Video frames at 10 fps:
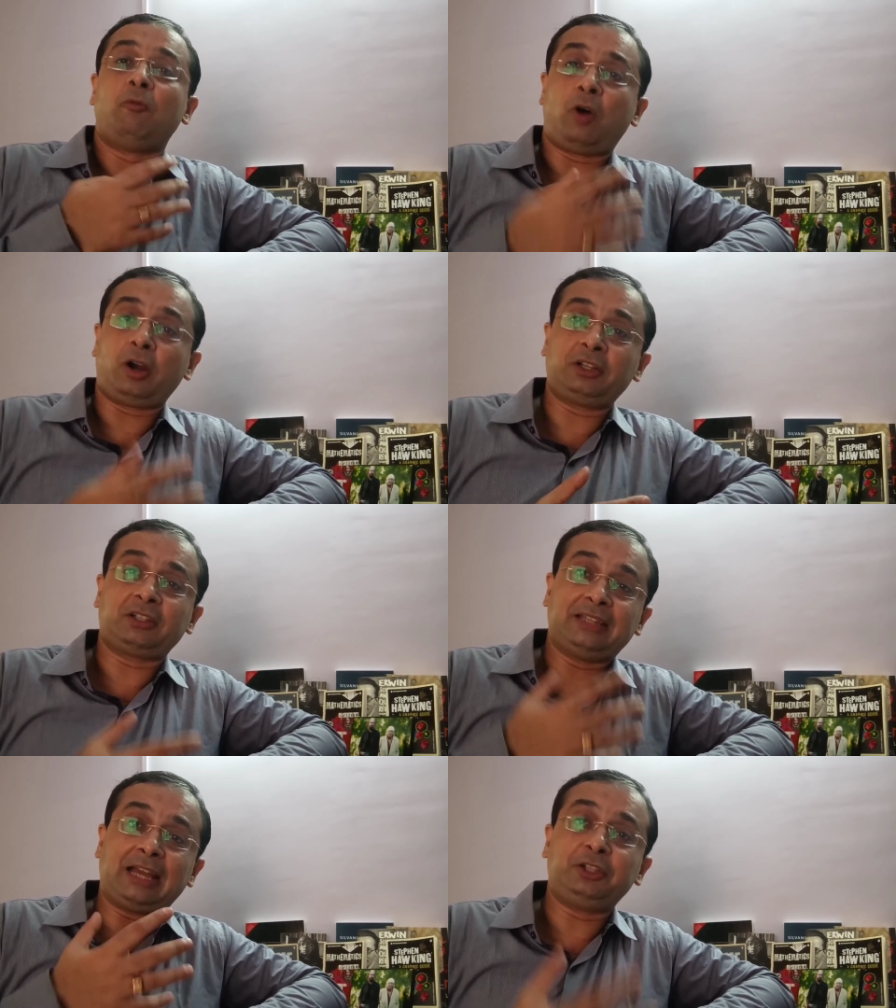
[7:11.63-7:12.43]

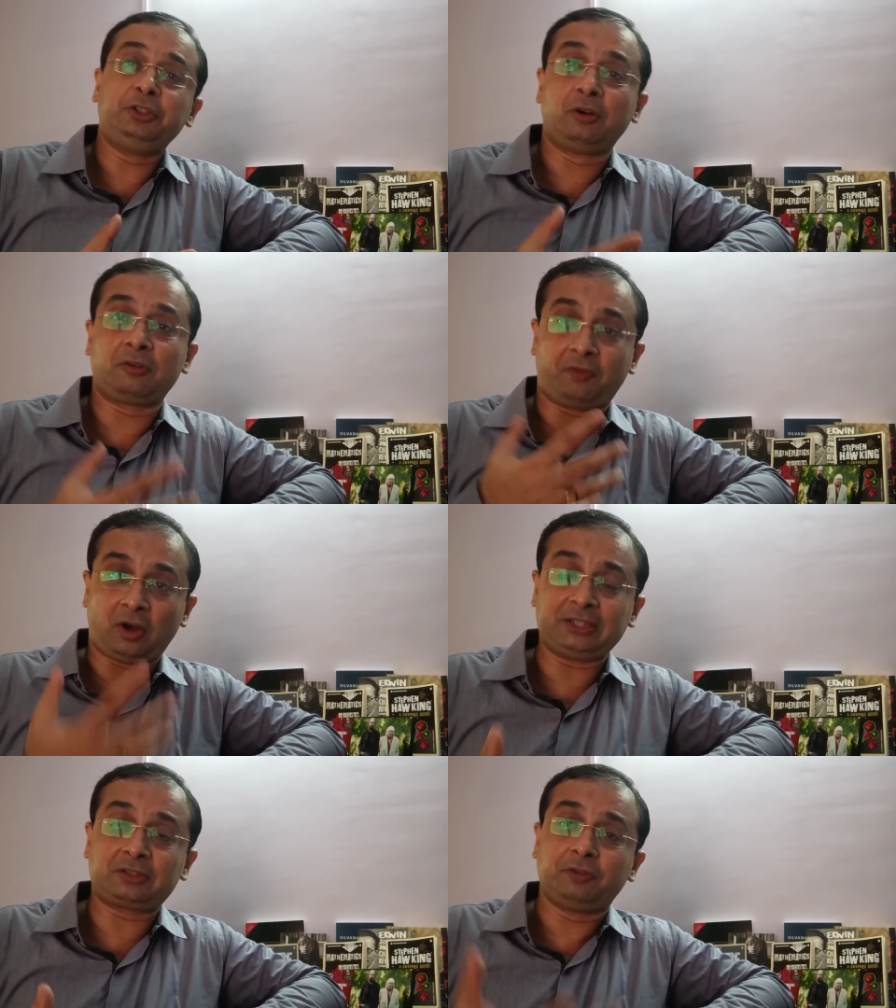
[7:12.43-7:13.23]
want that your
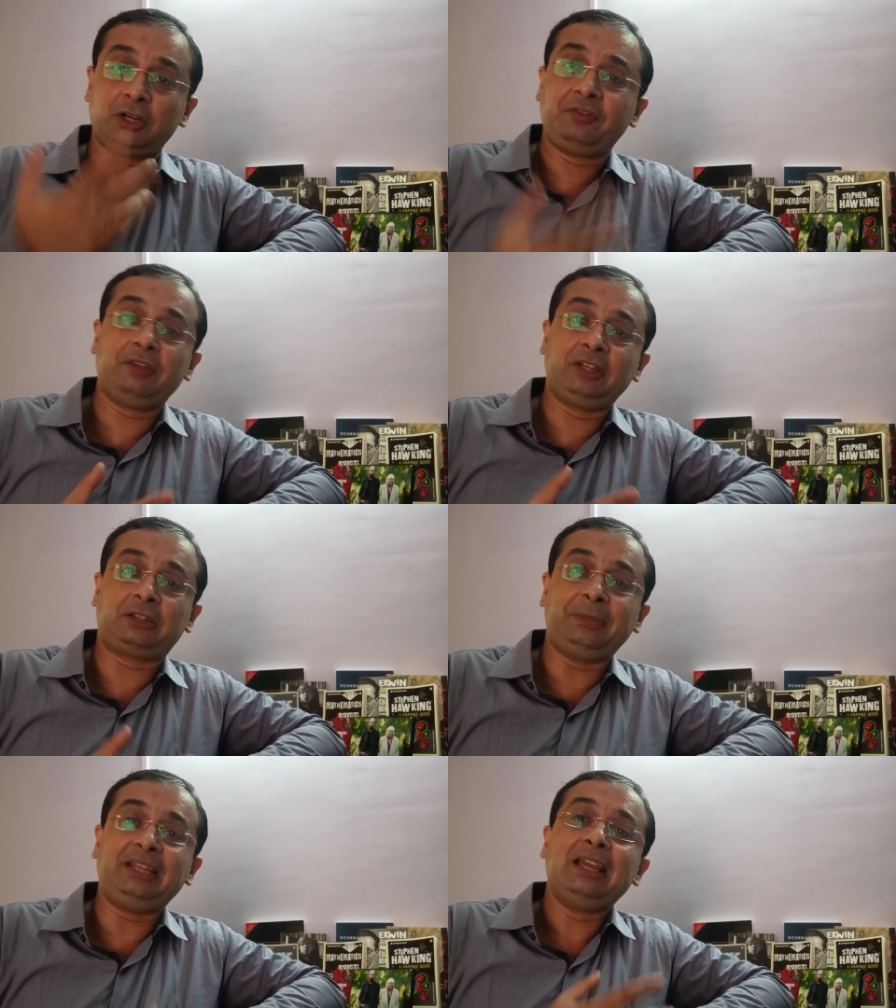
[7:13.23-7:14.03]
voice would be
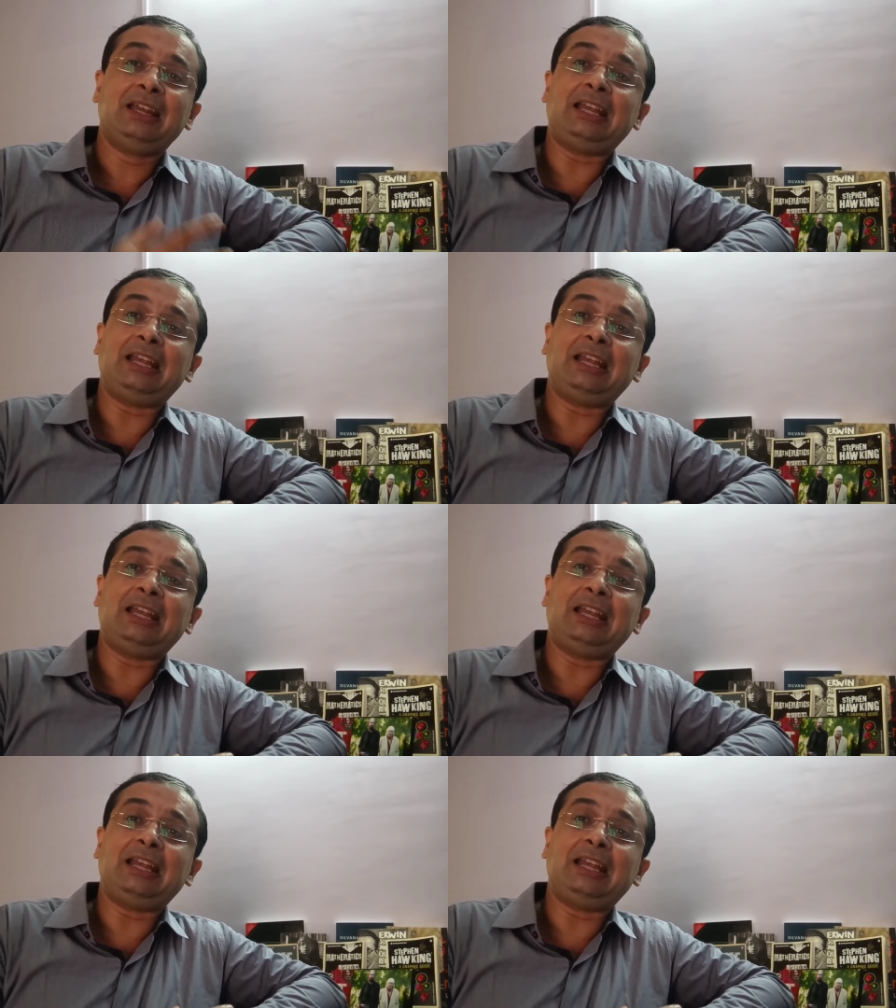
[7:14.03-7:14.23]
with me.